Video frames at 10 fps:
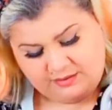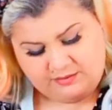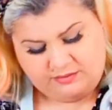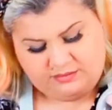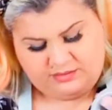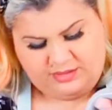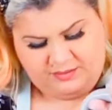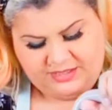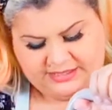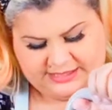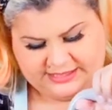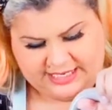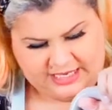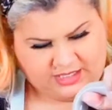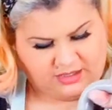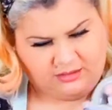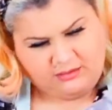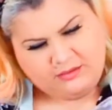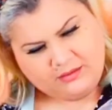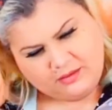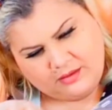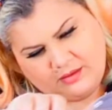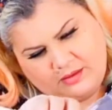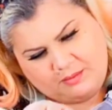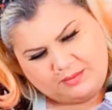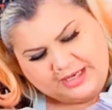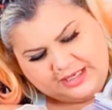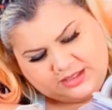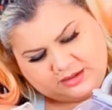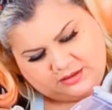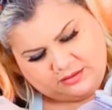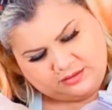I think minced steak meat,